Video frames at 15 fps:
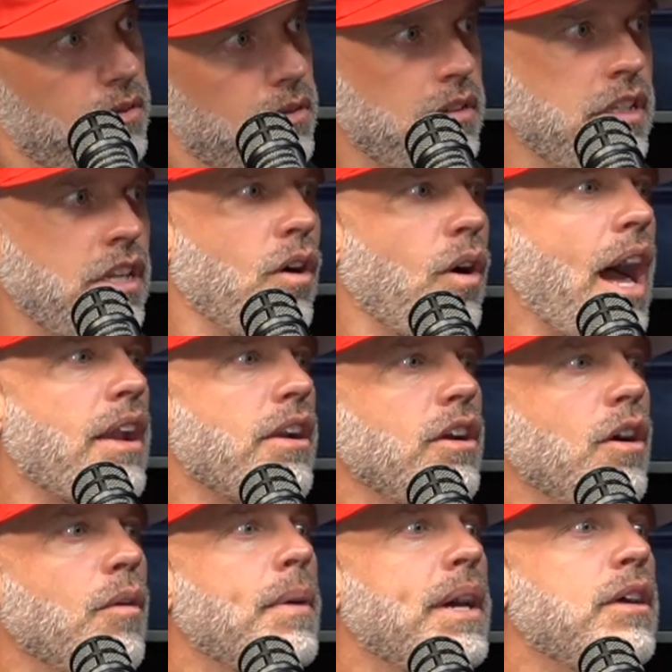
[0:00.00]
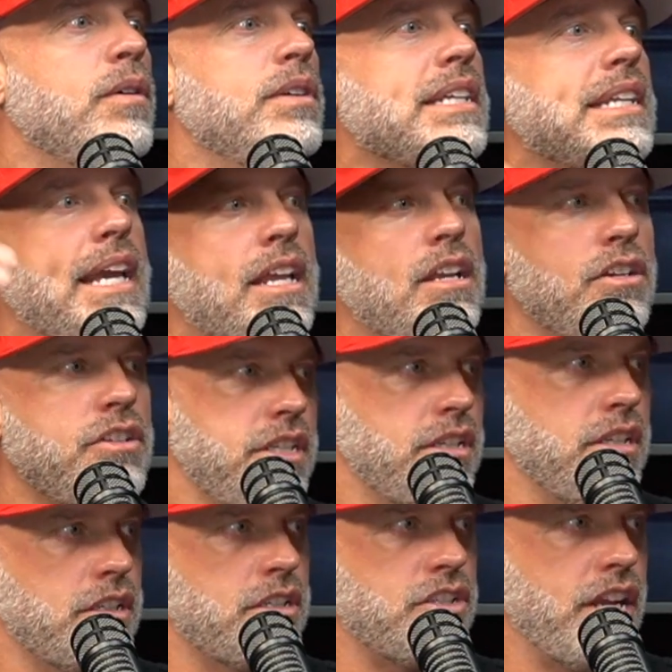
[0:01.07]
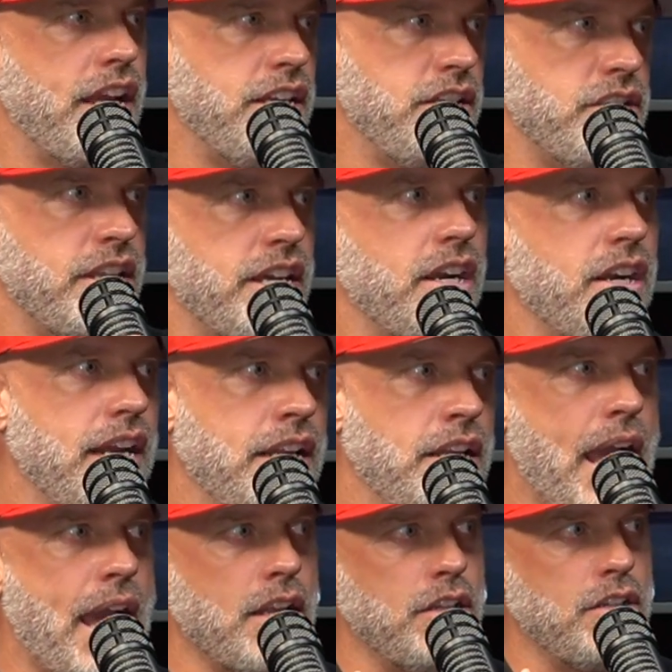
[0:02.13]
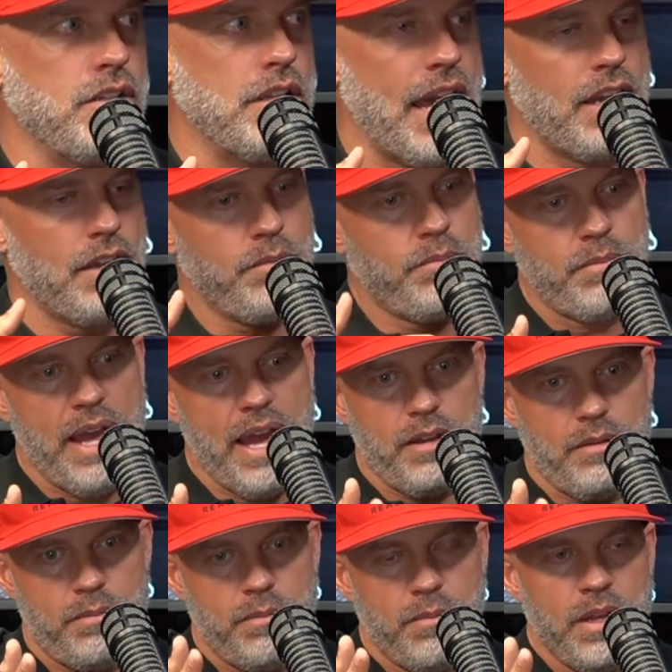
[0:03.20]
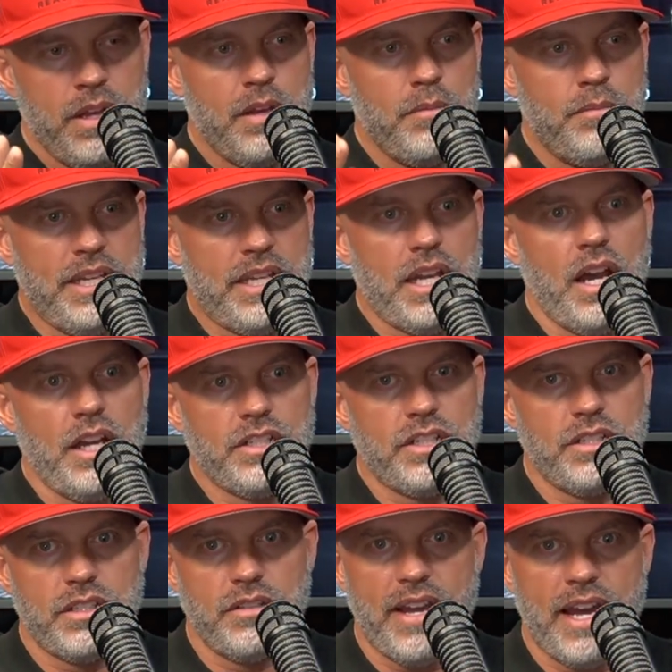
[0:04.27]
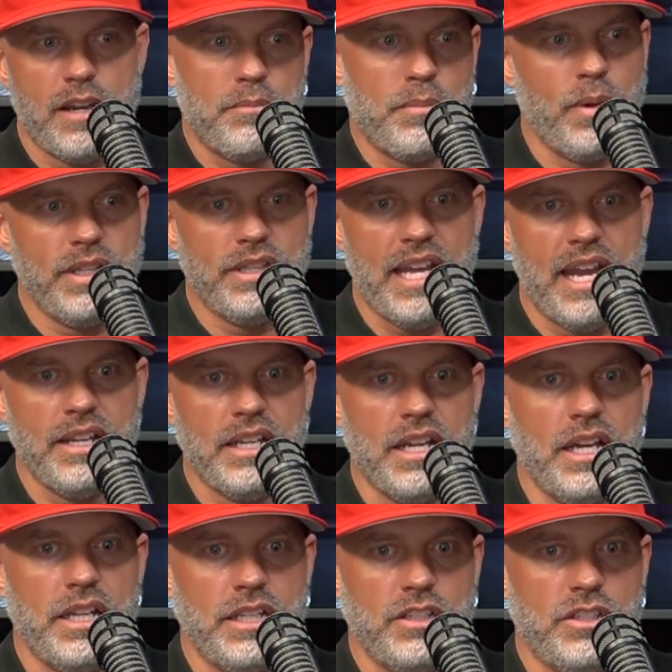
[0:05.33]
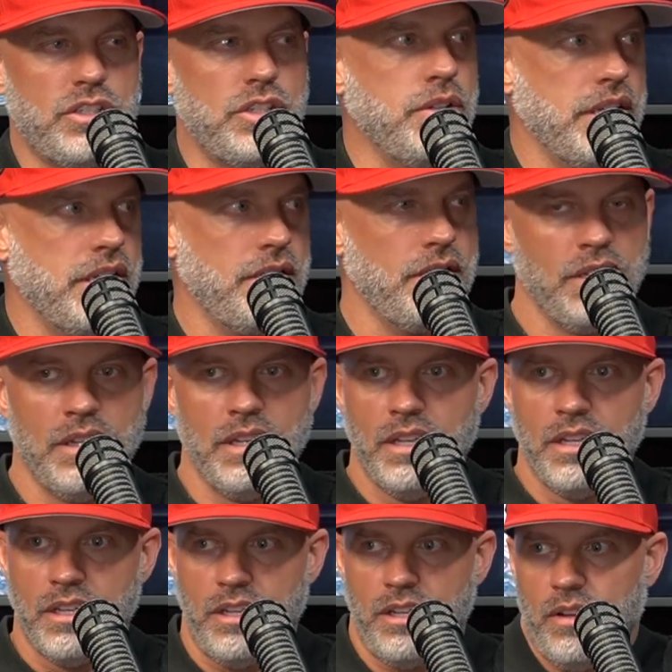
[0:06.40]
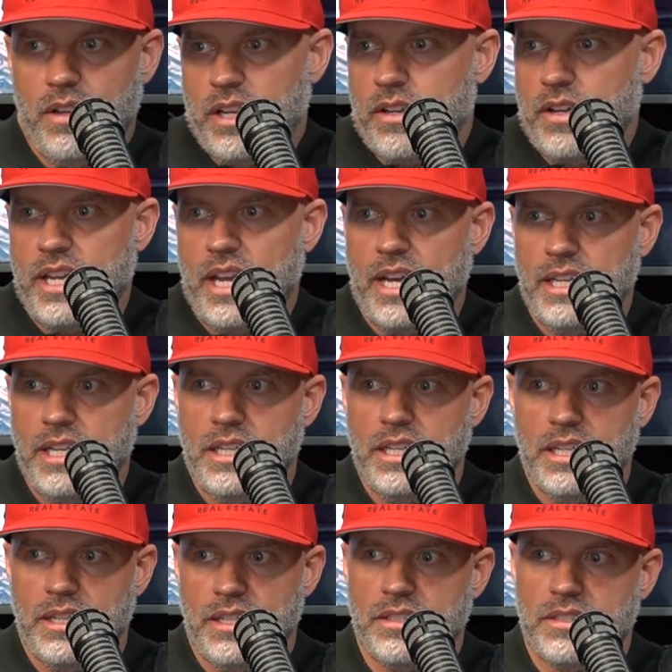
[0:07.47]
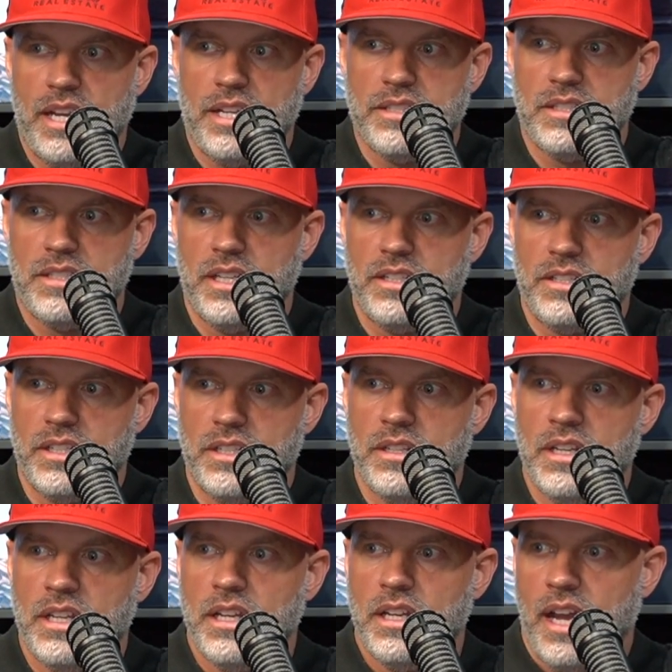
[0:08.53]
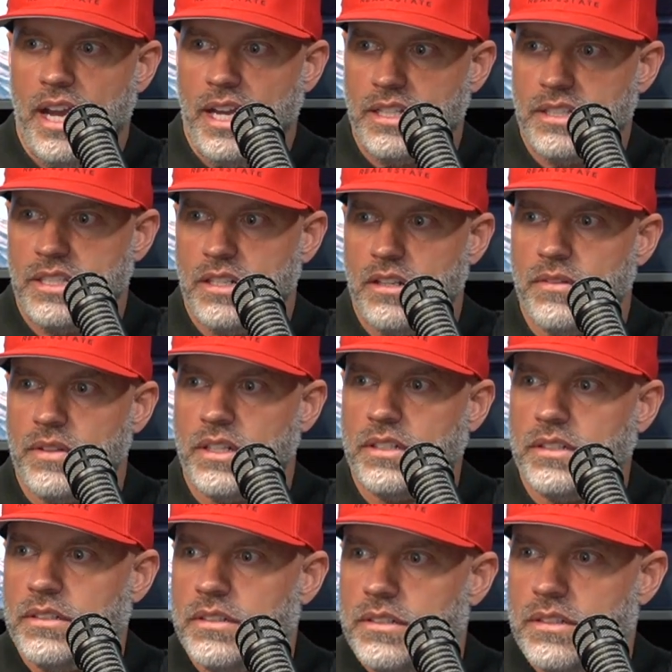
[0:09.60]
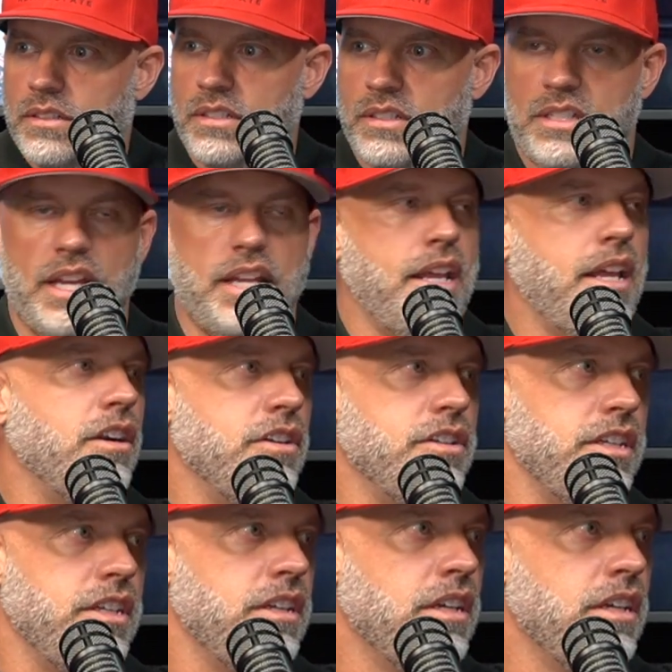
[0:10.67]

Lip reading: you know, I don't know, but there was an energy to exchange there, and how to be conscious of how to point that gun and shoot it. You know, like, okay, I need to get this guy's attention. I could sit over there and send energy,